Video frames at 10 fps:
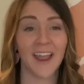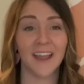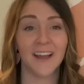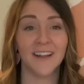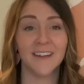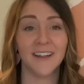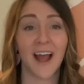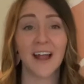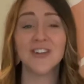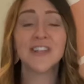And
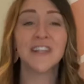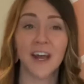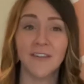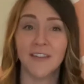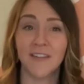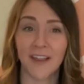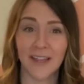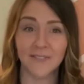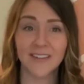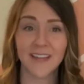I just loved that they
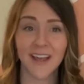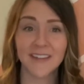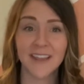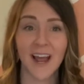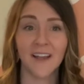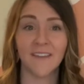emphasized that.